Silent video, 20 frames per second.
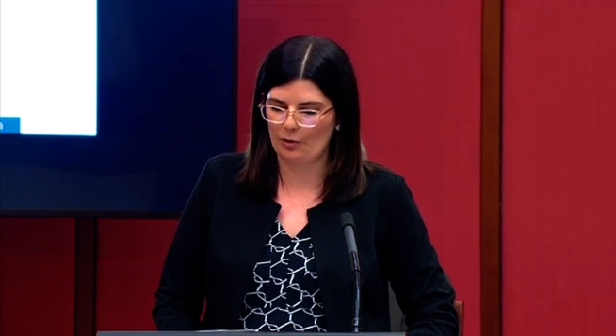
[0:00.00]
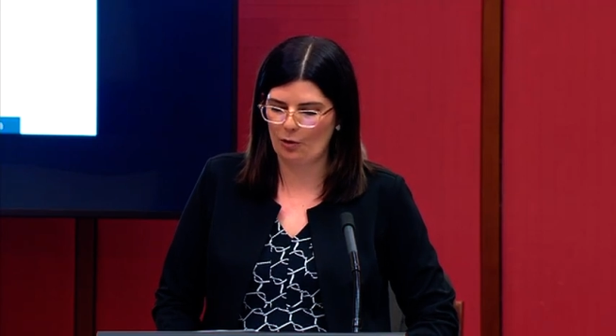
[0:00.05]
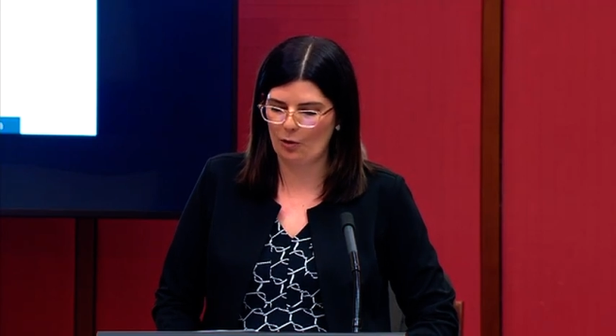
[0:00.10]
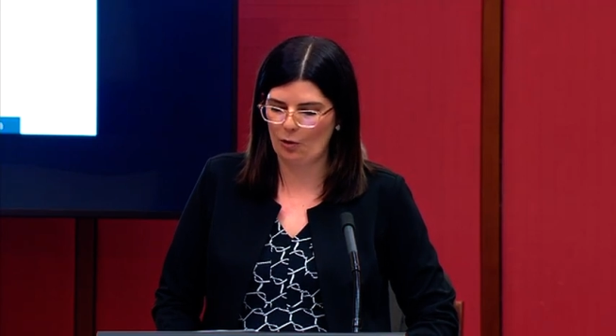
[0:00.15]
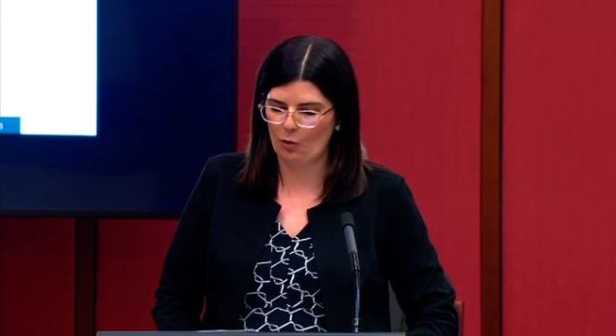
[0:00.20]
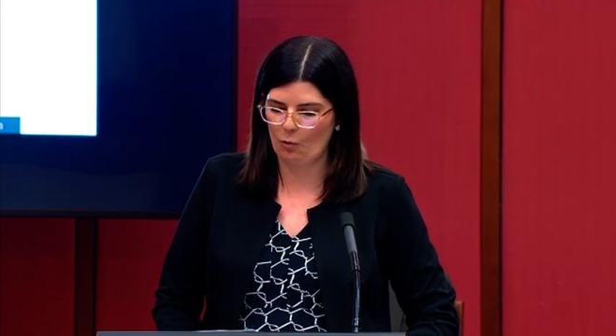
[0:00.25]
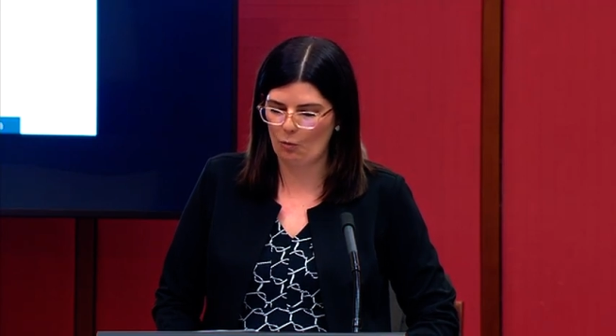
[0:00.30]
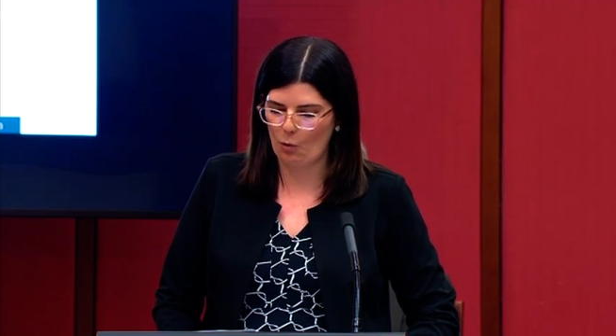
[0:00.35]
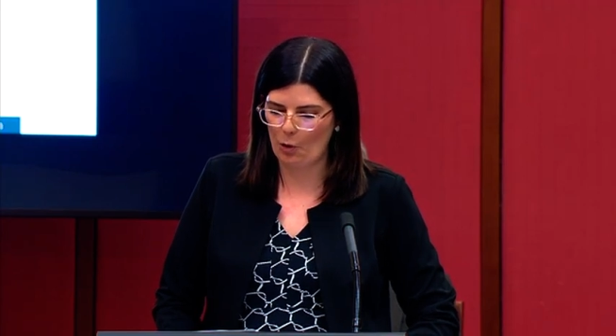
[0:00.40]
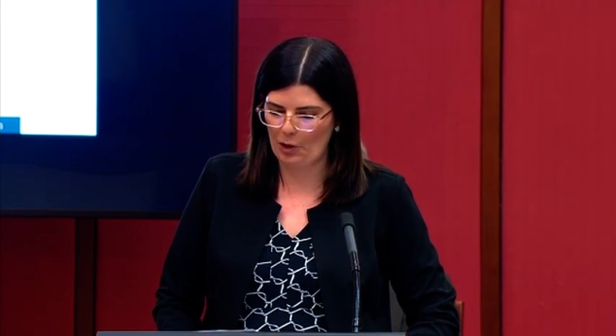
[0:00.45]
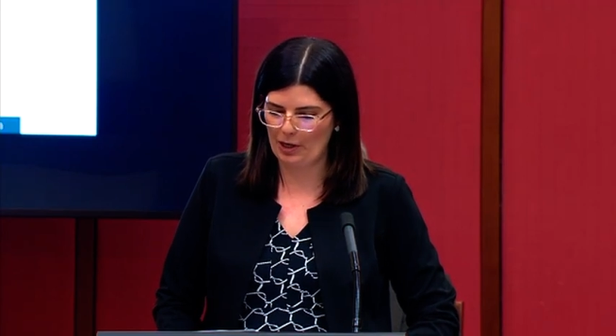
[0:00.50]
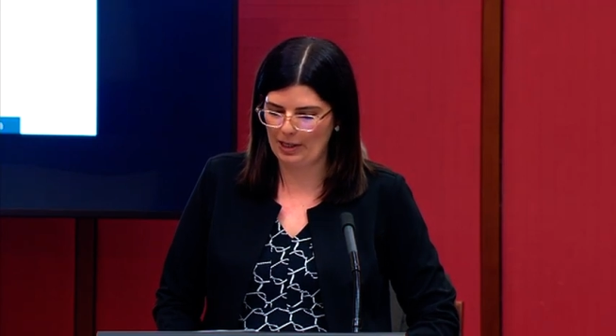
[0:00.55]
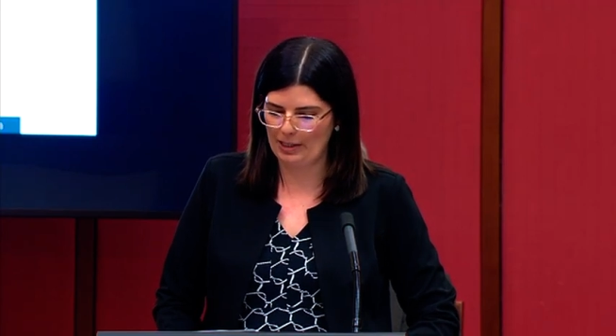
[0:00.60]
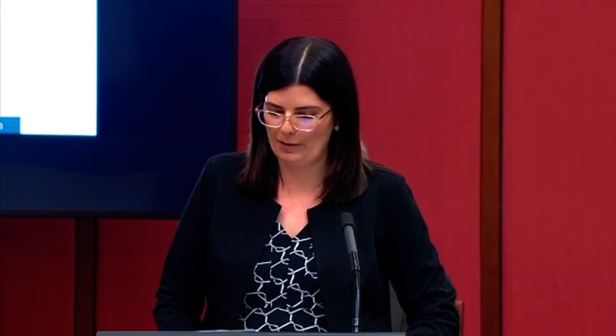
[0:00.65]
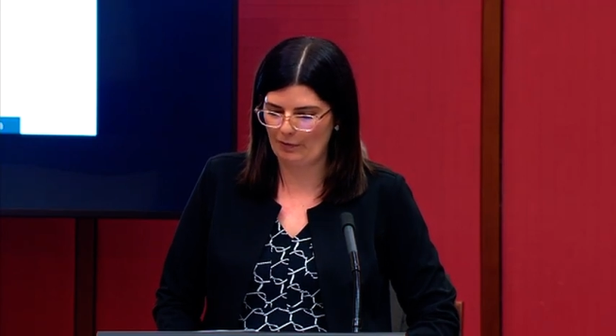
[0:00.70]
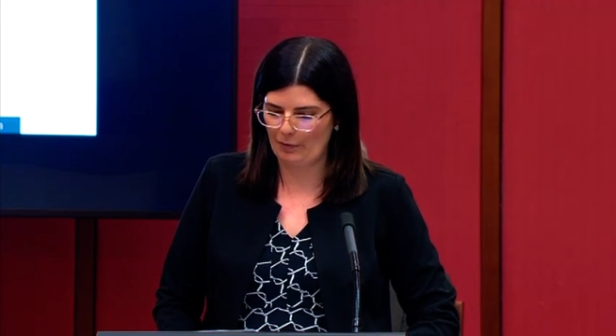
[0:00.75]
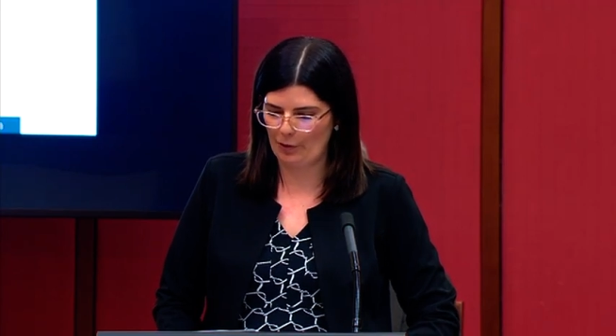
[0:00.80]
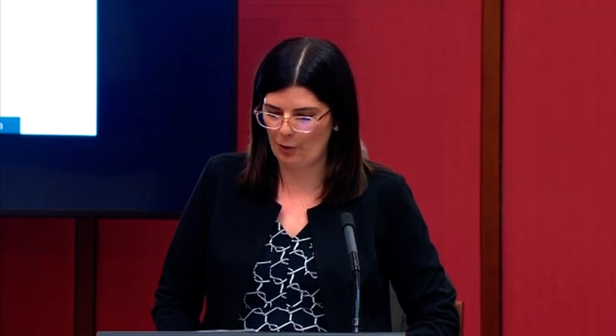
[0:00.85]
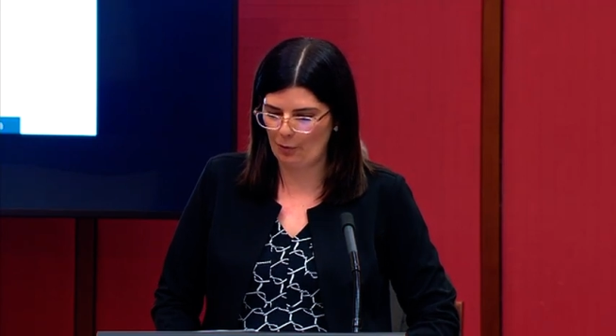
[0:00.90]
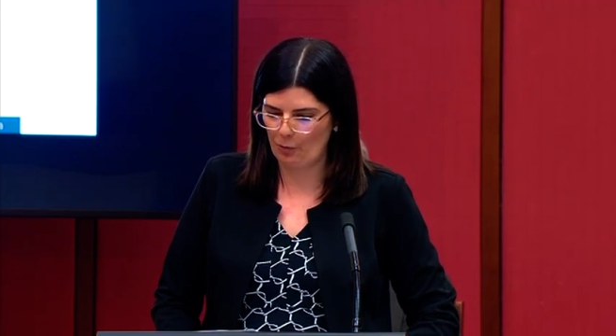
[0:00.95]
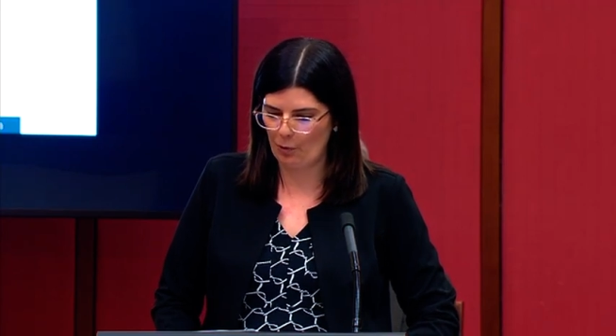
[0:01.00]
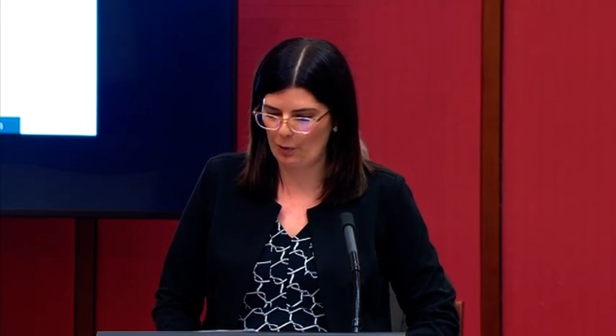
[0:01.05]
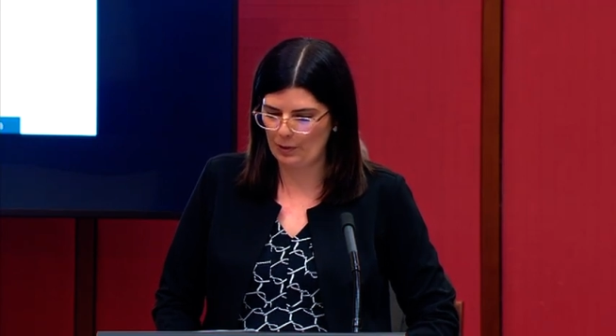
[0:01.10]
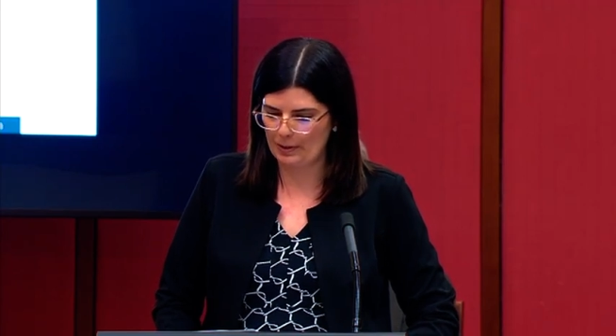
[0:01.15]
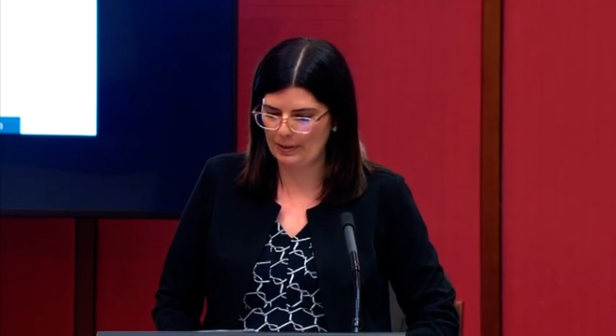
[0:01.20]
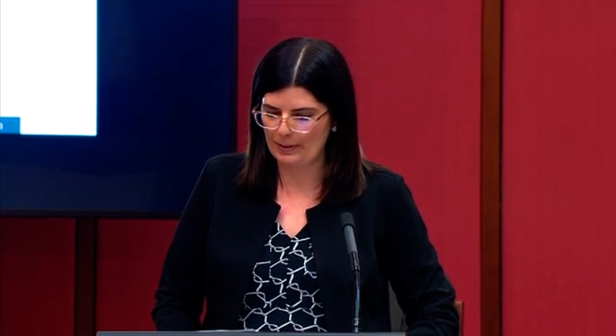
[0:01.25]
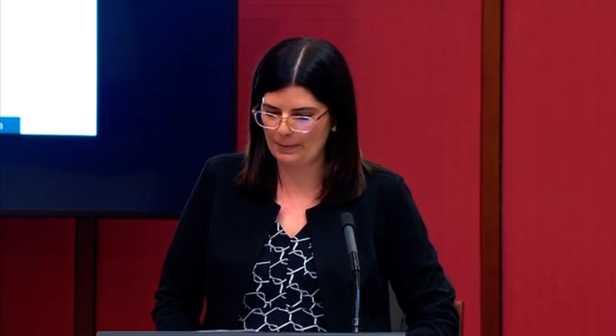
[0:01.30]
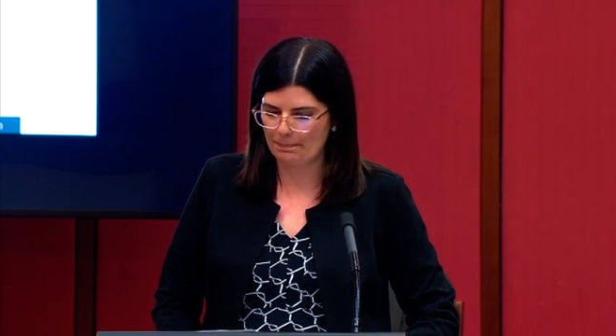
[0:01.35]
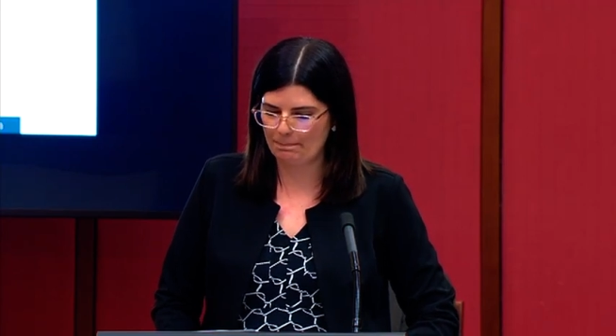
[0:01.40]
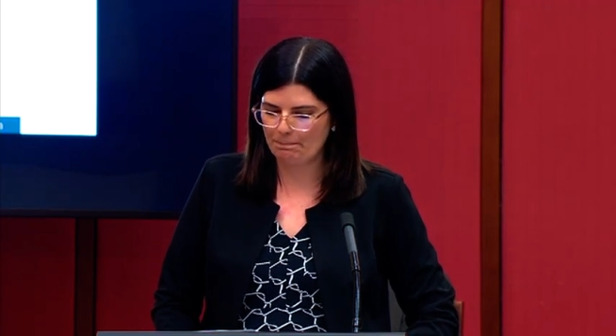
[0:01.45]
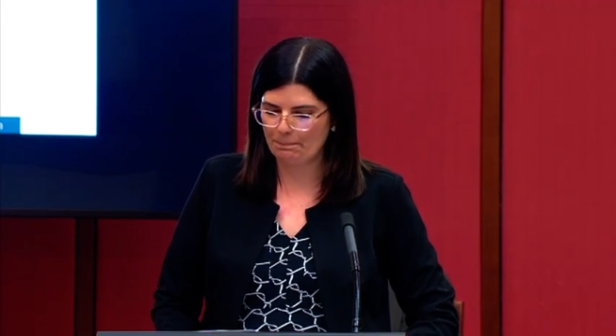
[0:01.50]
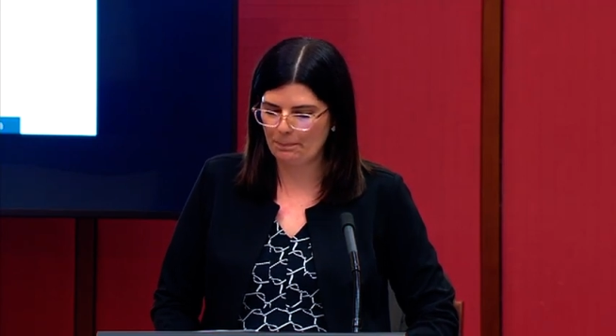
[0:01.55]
or what his view was.